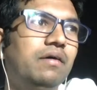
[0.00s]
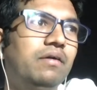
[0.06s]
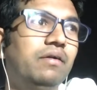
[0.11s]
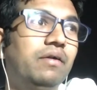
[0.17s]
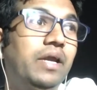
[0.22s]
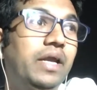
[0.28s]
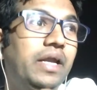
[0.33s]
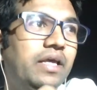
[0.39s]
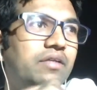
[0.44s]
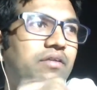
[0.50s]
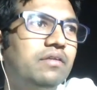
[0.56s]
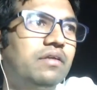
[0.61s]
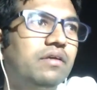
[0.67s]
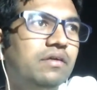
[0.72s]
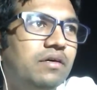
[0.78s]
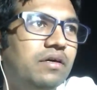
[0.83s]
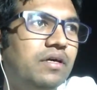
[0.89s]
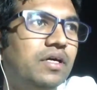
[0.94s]
reading
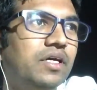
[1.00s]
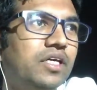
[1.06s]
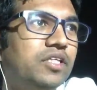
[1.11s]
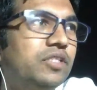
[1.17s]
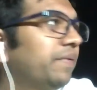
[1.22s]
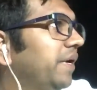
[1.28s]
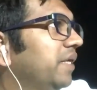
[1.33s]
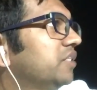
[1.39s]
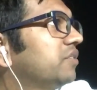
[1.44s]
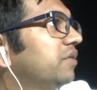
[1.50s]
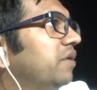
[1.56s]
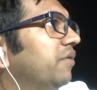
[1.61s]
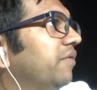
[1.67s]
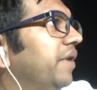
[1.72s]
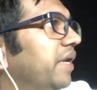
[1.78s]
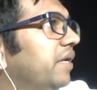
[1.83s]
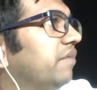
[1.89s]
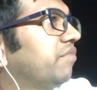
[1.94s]
threads on
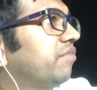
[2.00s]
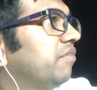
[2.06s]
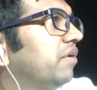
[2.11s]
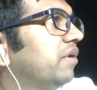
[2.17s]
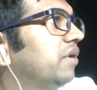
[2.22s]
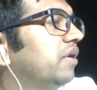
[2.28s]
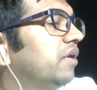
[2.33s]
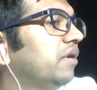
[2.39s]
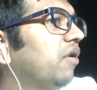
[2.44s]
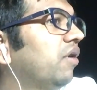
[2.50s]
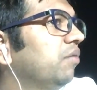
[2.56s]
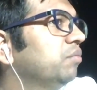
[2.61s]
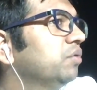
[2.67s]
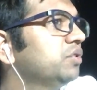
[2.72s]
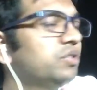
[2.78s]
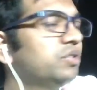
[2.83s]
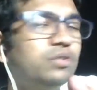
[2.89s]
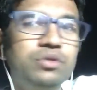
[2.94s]
Reddit for
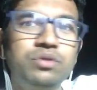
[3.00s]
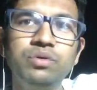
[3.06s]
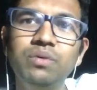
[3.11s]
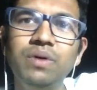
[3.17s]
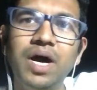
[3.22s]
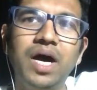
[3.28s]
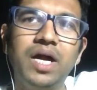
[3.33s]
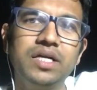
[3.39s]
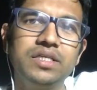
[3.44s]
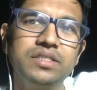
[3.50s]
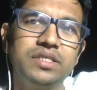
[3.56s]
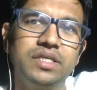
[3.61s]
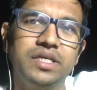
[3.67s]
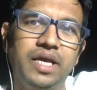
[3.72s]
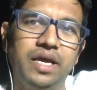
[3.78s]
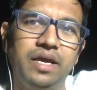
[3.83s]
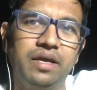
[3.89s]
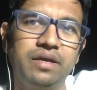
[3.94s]
almost 2 hours a
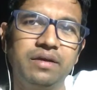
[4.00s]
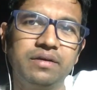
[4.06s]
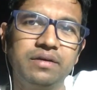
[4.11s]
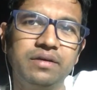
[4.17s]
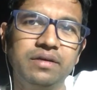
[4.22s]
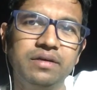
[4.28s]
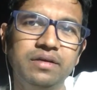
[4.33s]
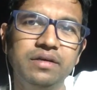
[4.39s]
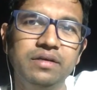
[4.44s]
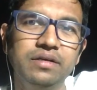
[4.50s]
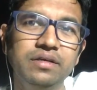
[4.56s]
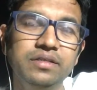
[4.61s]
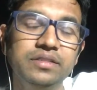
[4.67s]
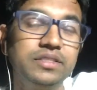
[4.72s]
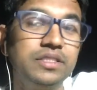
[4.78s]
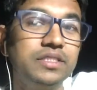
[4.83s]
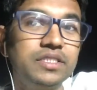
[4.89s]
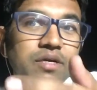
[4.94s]
day.
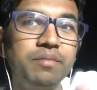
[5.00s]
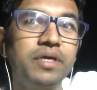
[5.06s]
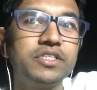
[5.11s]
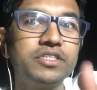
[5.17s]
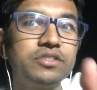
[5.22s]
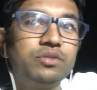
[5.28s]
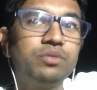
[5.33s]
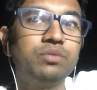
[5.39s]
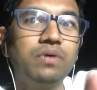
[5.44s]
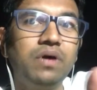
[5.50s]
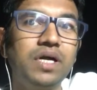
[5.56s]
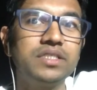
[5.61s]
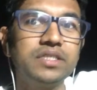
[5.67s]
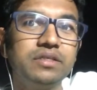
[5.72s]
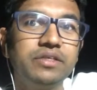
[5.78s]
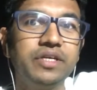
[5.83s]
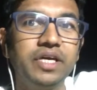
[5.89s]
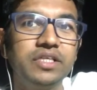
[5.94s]
Just imagine 2
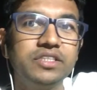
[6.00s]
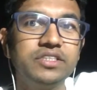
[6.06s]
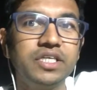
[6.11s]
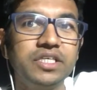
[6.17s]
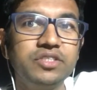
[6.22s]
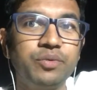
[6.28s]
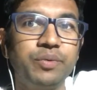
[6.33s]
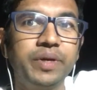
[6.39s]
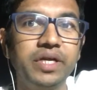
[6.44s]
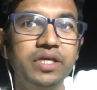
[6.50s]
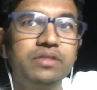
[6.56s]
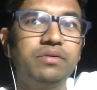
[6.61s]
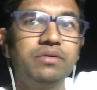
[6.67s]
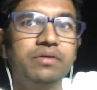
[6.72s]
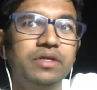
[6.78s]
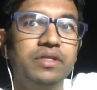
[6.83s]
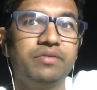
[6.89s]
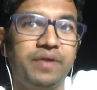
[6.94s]
hours a day just reading
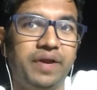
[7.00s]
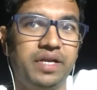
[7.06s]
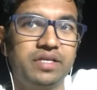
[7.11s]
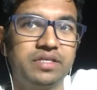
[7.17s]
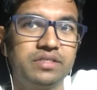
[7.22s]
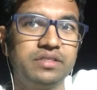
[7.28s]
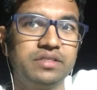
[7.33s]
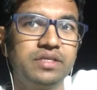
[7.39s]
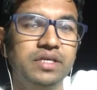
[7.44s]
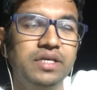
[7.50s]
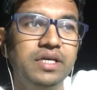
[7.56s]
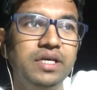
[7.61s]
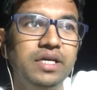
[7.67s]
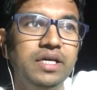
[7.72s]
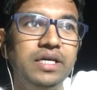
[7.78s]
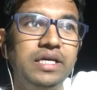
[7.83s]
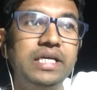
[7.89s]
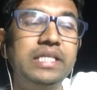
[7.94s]
through the threads.
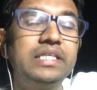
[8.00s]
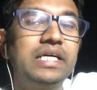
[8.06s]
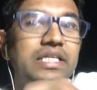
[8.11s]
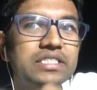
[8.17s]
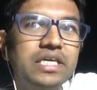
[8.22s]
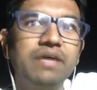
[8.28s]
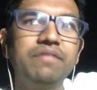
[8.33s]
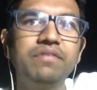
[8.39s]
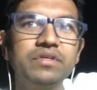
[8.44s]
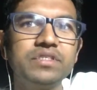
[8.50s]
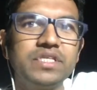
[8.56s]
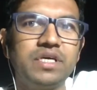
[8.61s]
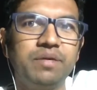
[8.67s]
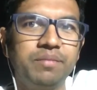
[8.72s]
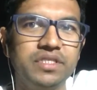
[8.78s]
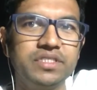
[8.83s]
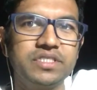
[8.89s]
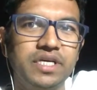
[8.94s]
It does give you
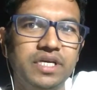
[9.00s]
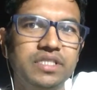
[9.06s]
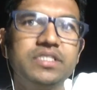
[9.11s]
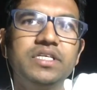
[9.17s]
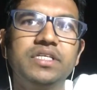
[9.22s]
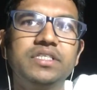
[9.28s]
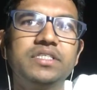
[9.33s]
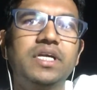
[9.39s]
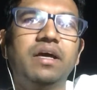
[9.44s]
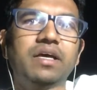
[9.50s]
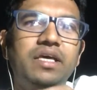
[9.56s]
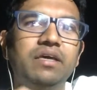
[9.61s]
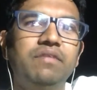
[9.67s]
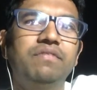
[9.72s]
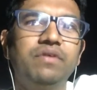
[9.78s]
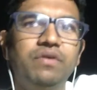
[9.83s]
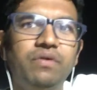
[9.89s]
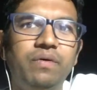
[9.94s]
some insights. It does
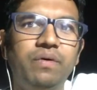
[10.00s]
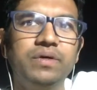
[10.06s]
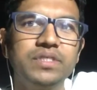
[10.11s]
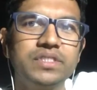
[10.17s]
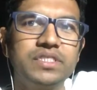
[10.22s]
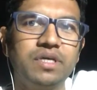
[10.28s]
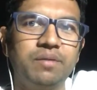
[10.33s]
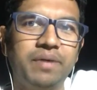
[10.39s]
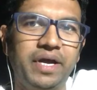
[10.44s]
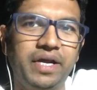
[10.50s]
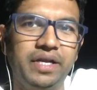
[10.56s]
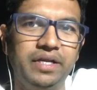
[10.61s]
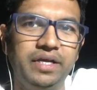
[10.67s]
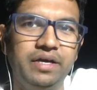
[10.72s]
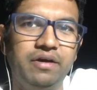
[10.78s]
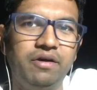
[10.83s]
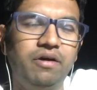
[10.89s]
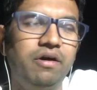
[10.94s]
give you some
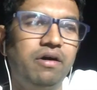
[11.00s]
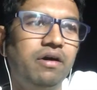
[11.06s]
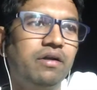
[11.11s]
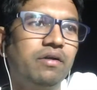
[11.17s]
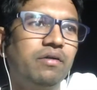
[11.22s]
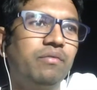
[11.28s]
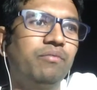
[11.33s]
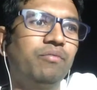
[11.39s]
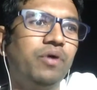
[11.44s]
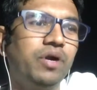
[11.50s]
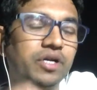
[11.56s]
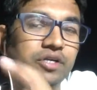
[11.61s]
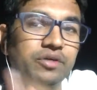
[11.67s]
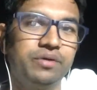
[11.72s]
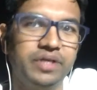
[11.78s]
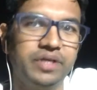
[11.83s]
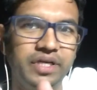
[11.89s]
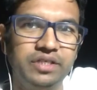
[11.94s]
idea on what
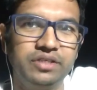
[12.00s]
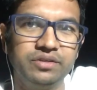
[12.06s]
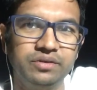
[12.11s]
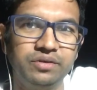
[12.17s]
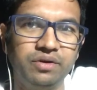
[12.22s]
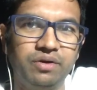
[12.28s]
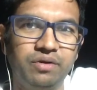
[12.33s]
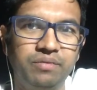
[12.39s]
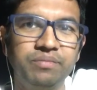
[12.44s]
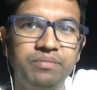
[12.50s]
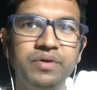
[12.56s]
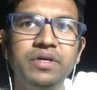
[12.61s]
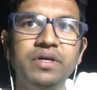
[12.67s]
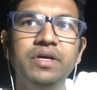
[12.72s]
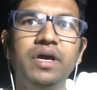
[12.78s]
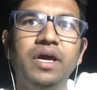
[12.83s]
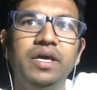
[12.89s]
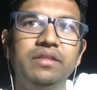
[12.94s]
you need to know
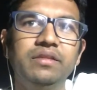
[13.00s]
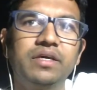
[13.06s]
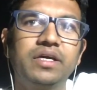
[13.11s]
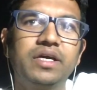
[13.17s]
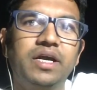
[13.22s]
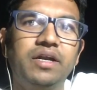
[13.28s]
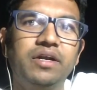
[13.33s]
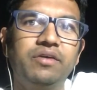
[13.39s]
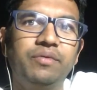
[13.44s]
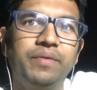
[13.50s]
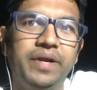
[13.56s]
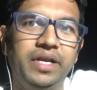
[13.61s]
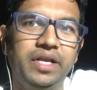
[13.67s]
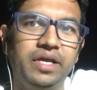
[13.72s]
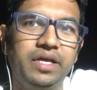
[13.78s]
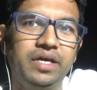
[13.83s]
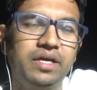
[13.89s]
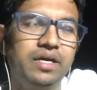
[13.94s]
in the current
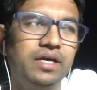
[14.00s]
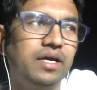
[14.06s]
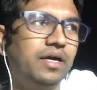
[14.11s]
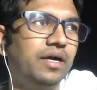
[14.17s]
trending